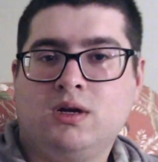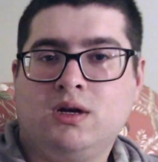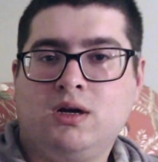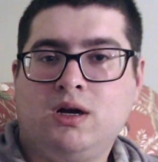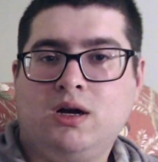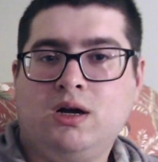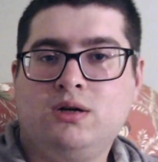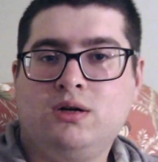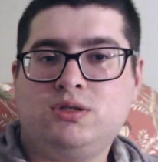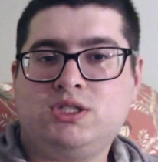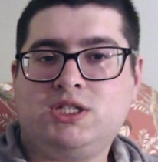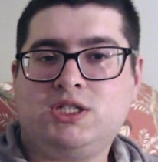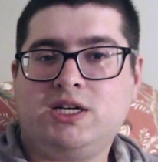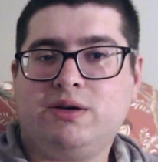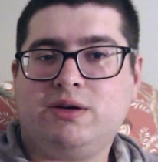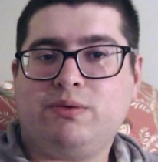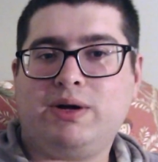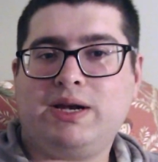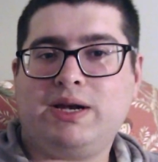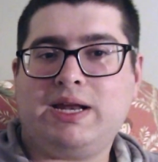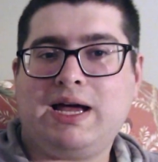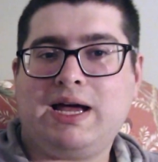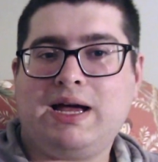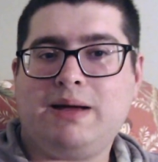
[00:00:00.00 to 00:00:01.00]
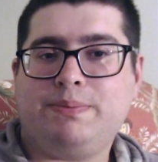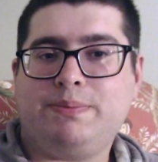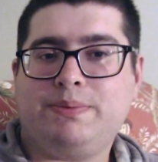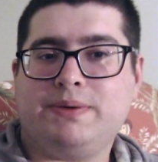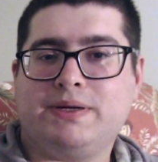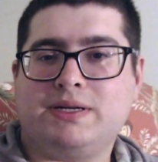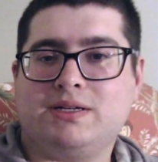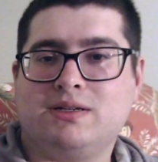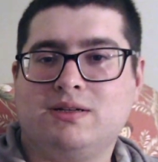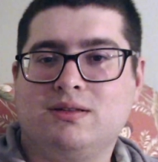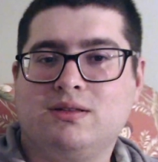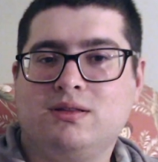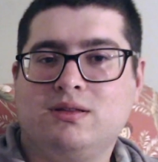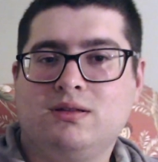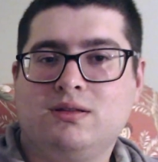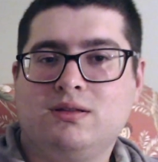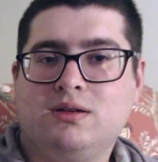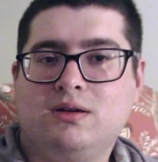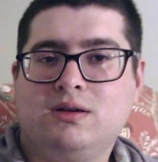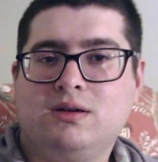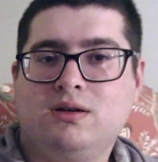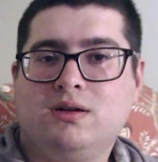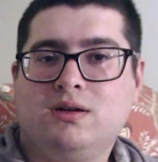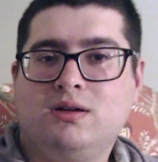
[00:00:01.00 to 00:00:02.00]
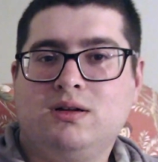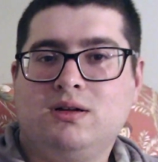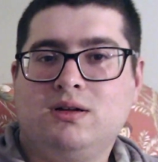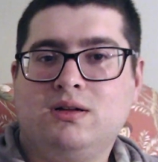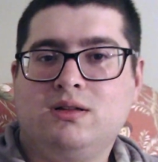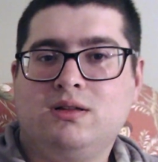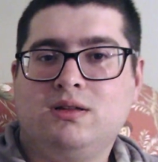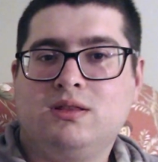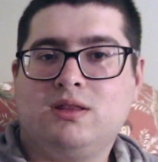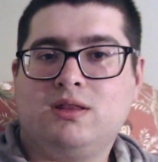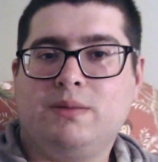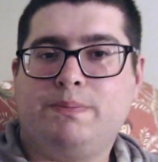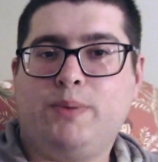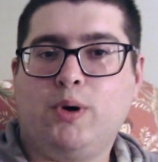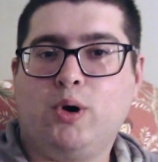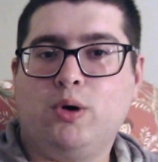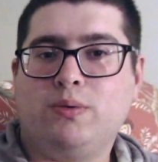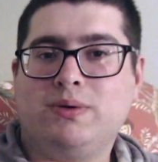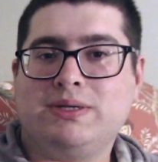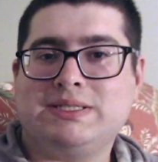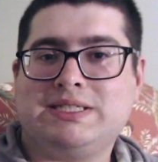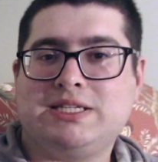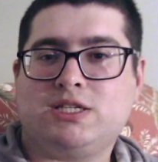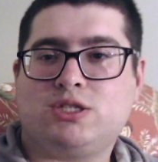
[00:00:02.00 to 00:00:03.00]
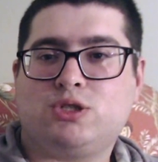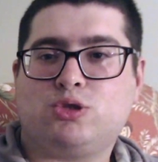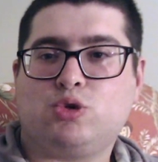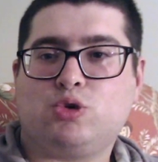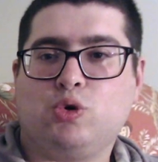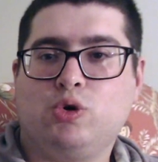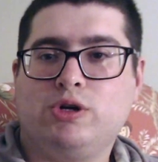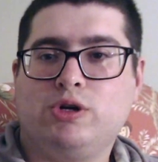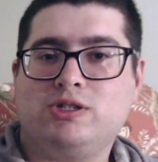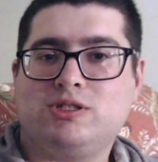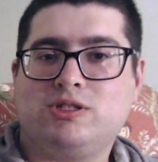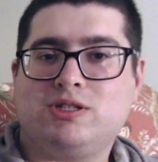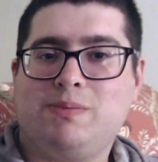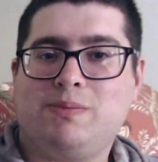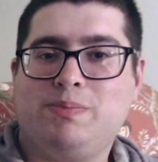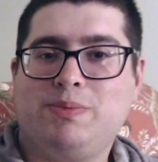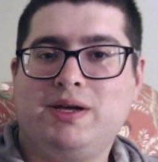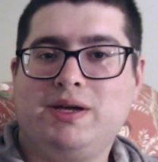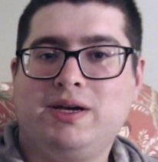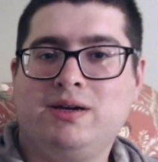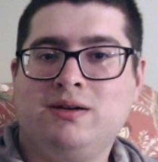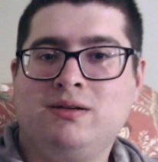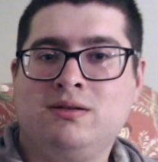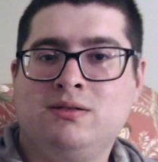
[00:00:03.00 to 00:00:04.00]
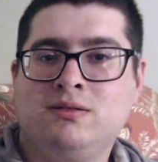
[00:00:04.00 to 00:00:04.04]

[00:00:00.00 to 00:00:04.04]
Oh, shit, what happened? The boat was destroyed or something?